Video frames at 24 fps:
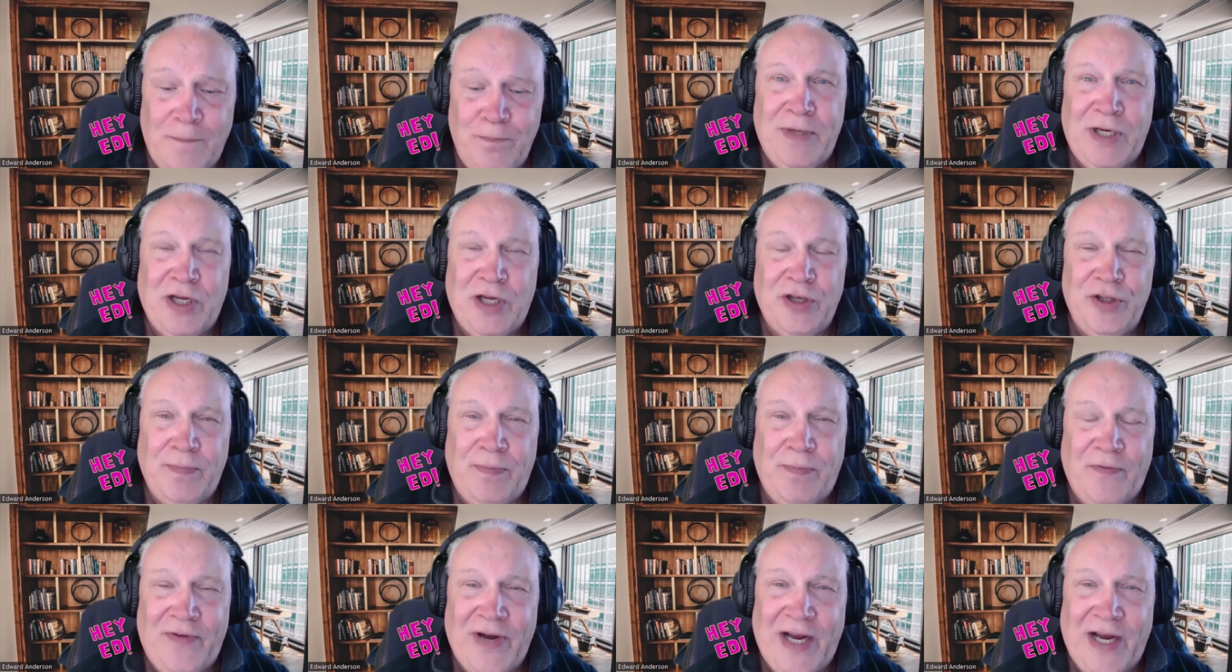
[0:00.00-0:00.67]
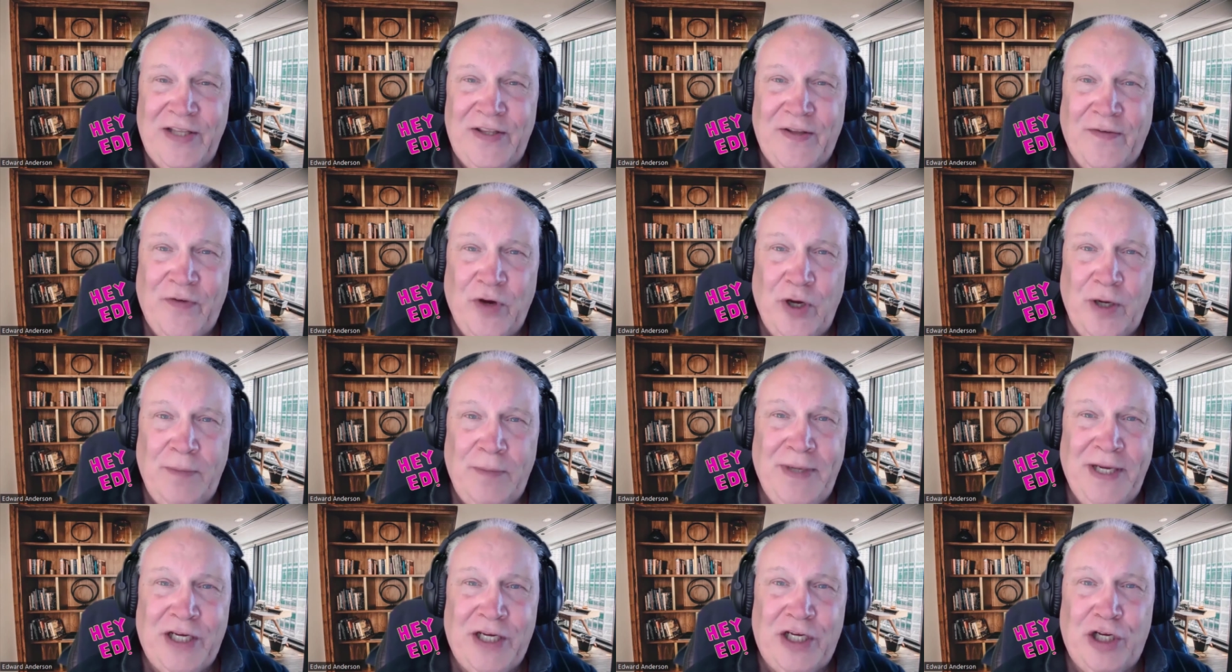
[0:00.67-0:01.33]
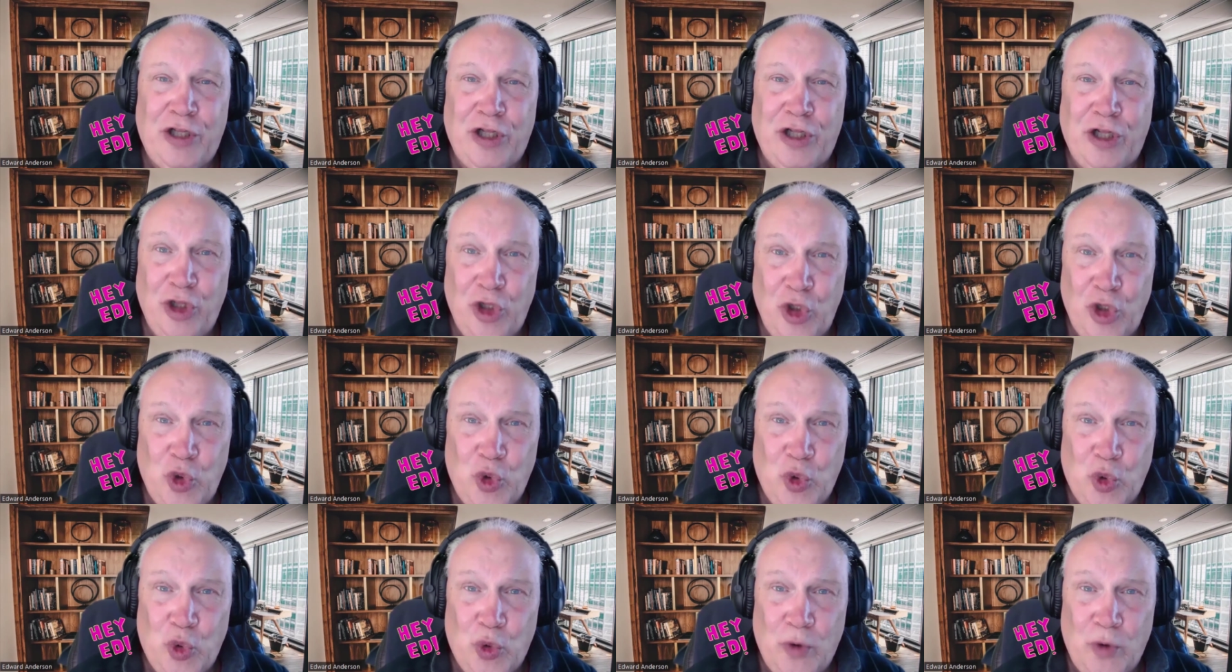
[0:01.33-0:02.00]
because it provides a very big
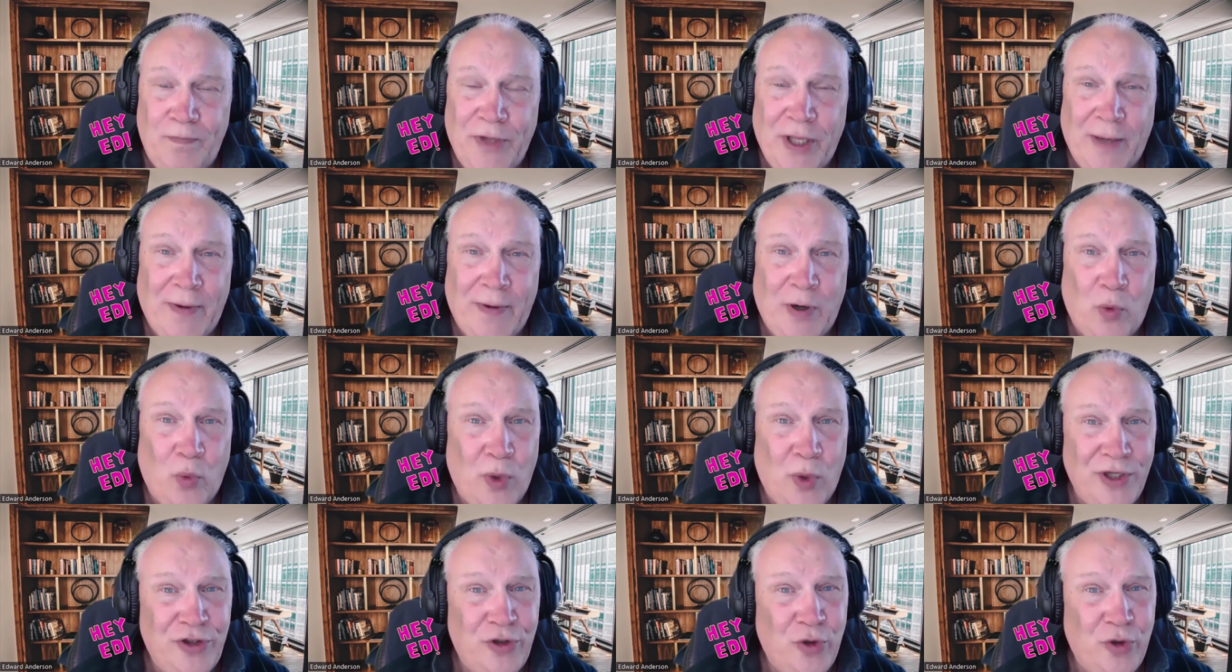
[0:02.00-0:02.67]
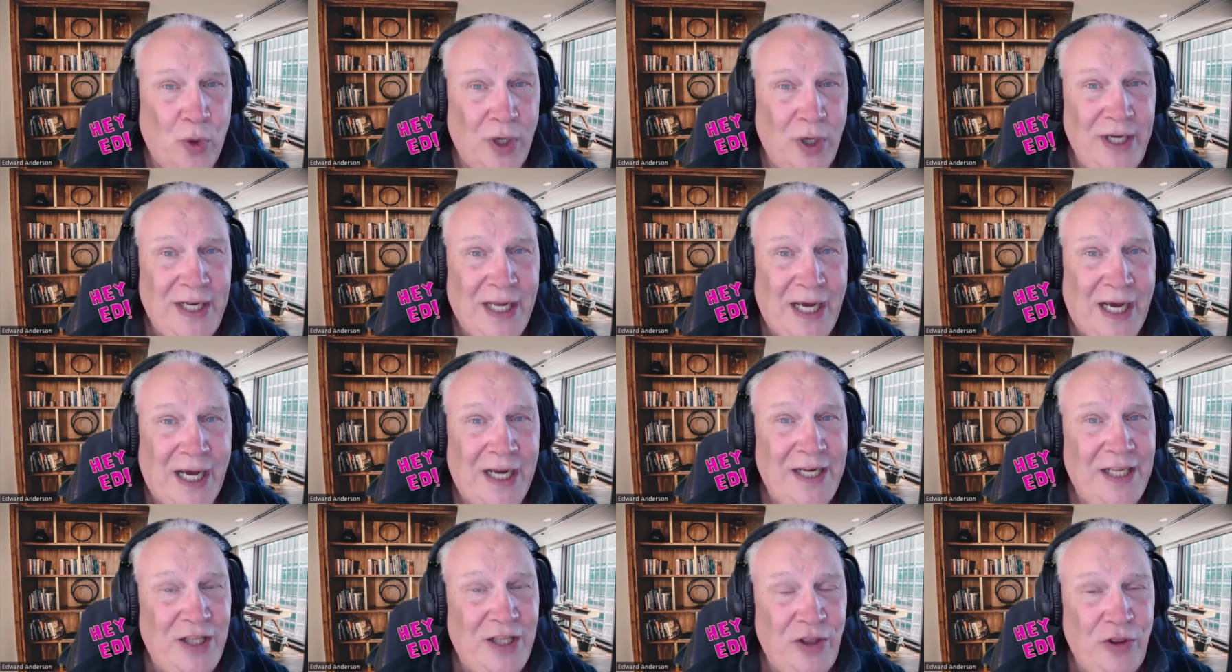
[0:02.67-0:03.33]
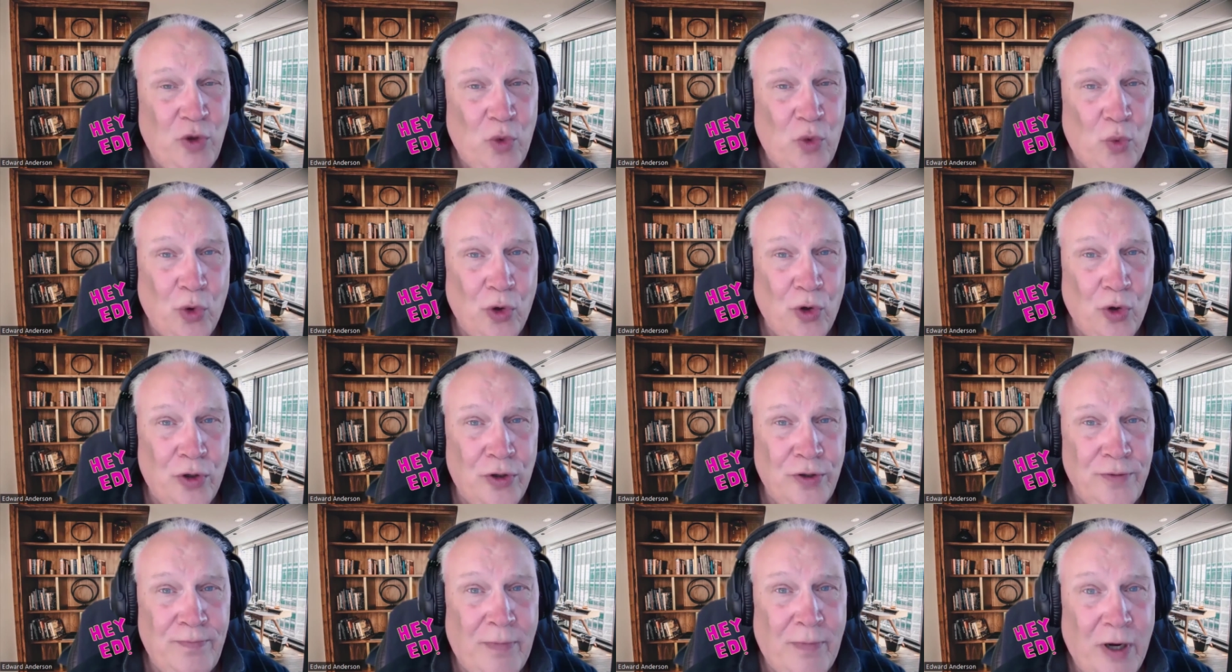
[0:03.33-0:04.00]
clue about what's going on in the
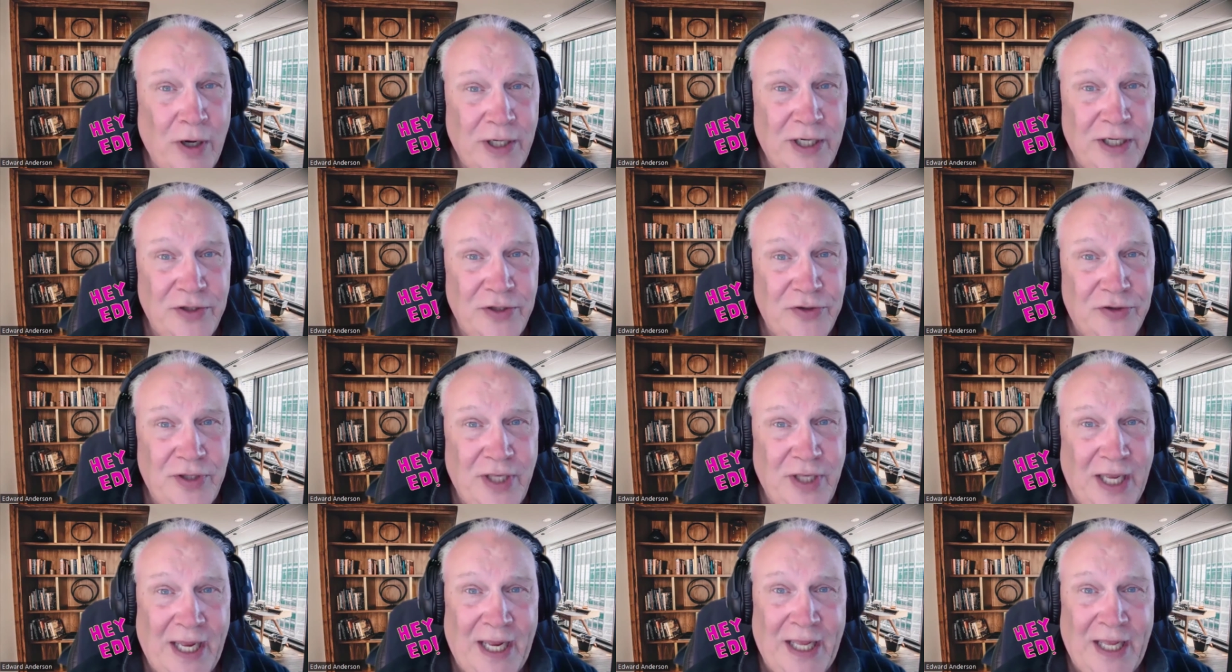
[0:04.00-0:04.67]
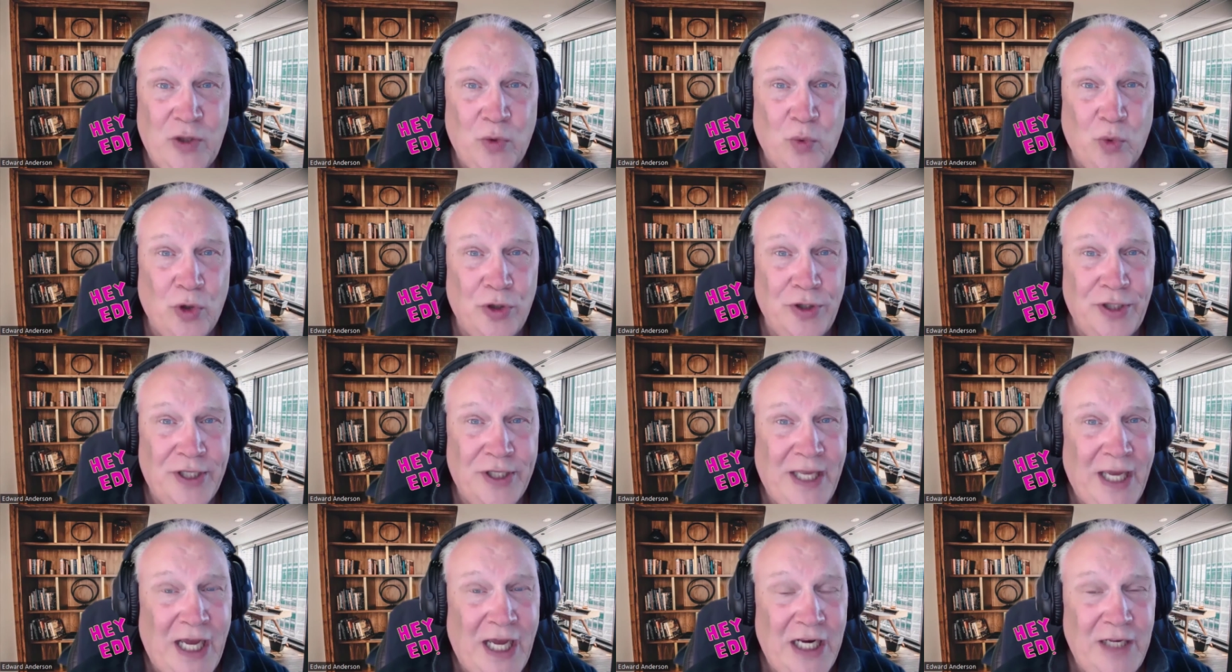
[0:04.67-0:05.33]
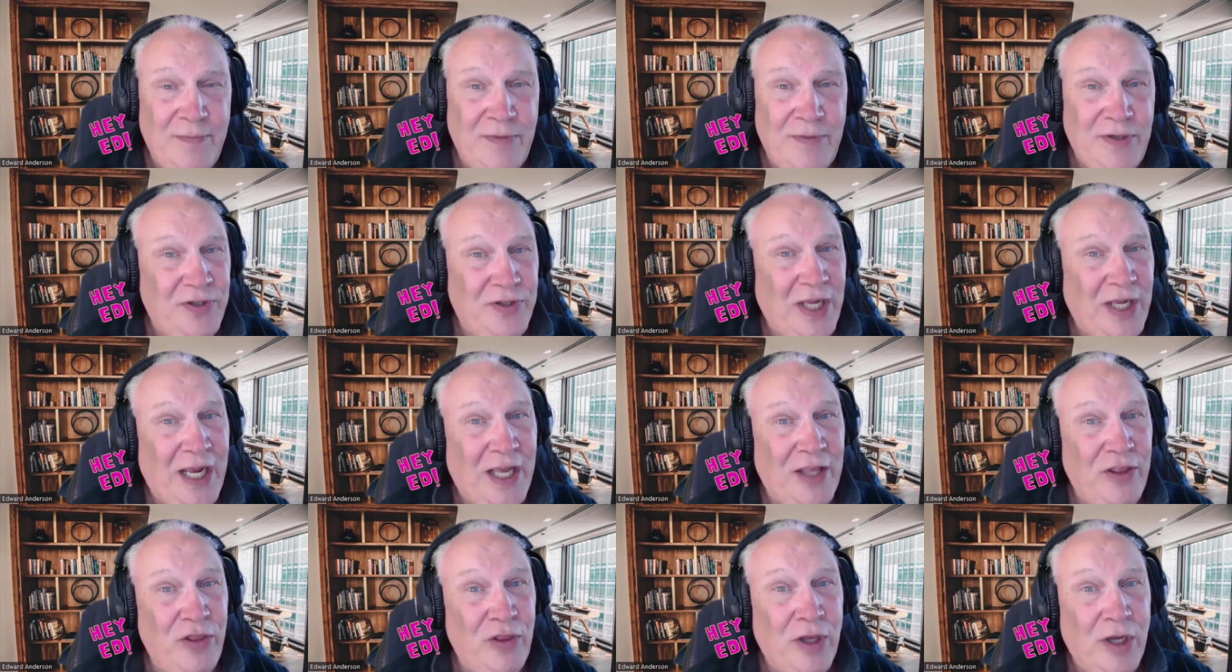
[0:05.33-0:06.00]
world markets and the world economies
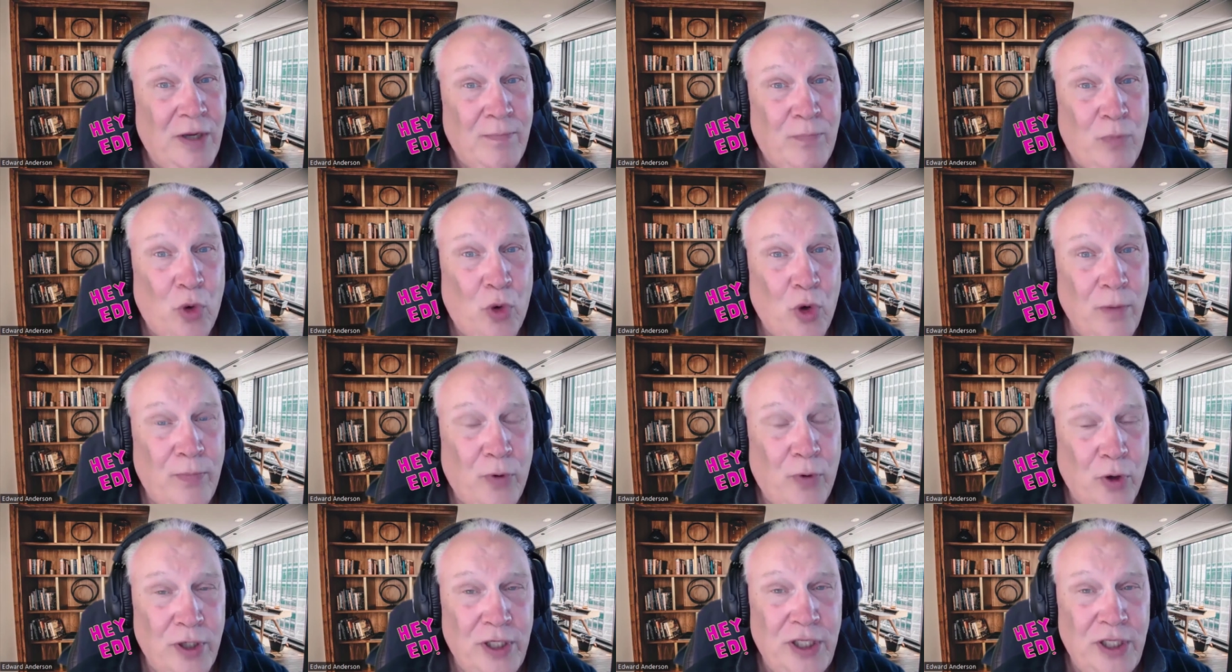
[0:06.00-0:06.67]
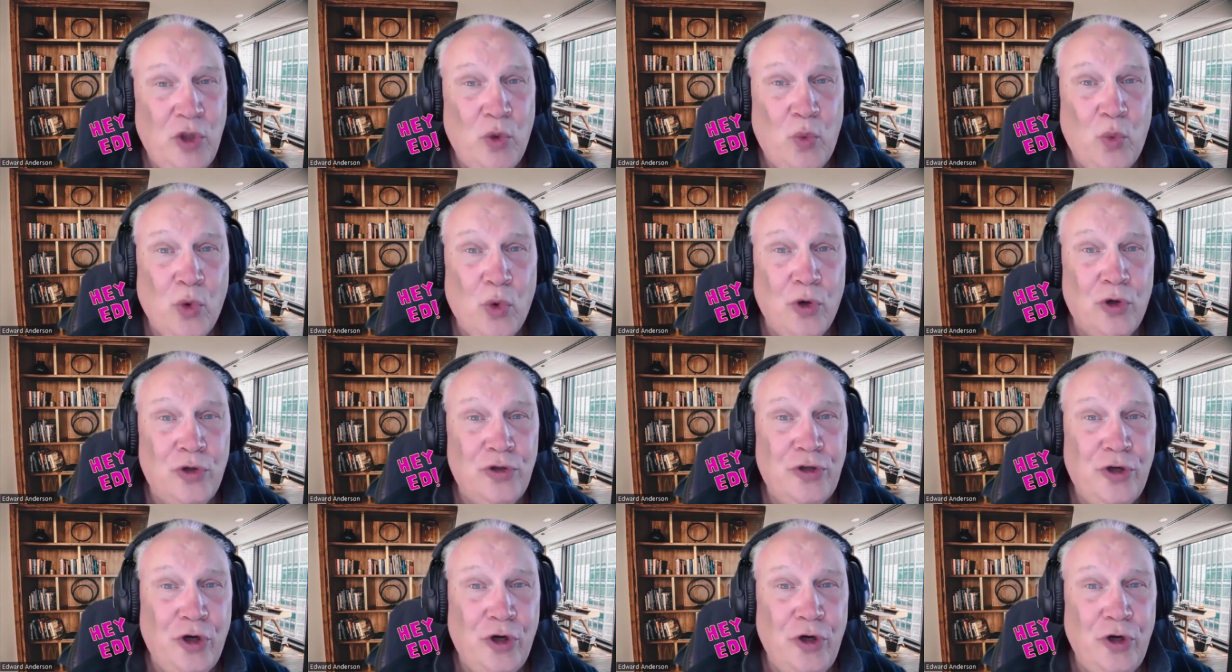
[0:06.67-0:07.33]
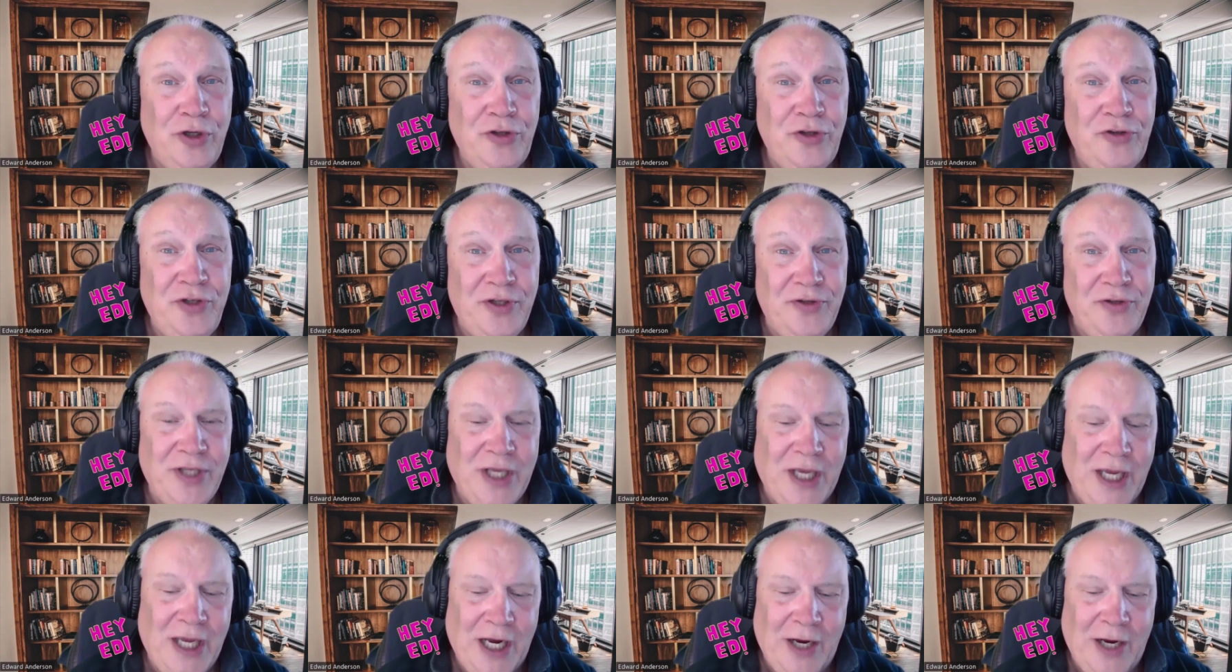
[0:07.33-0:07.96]
and more importantly the world currencies.